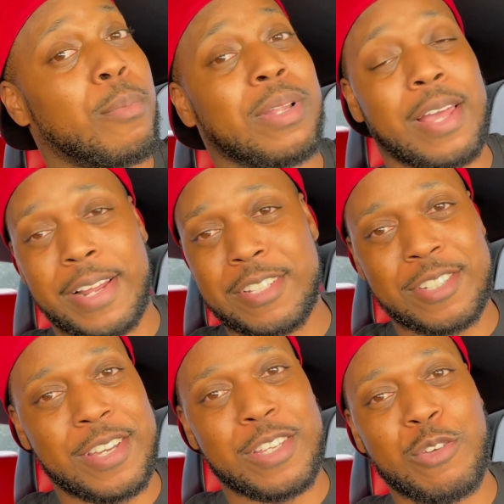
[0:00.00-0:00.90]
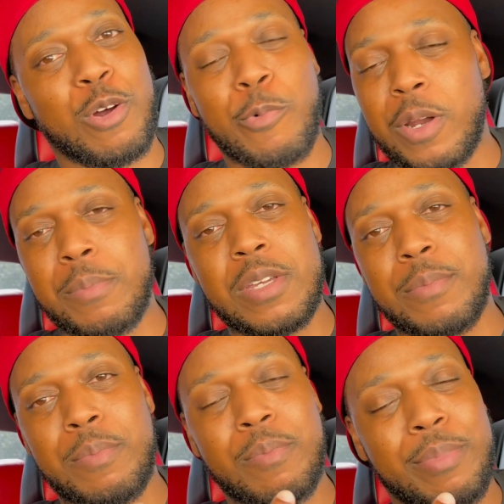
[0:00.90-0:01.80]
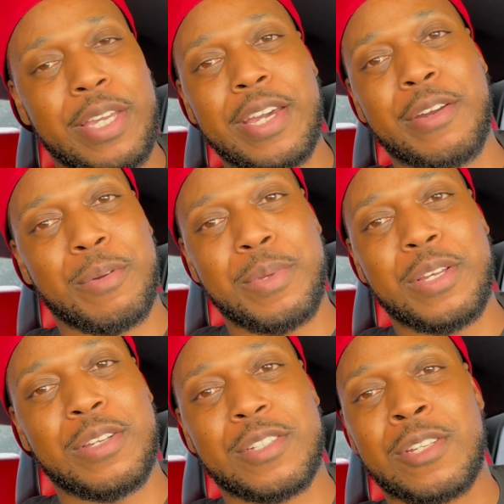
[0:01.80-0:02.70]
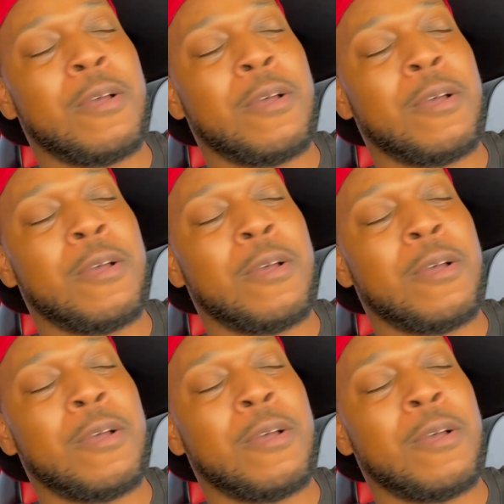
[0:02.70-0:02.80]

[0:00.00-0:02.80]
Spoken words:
But like I said, you don't want to be a beginner, because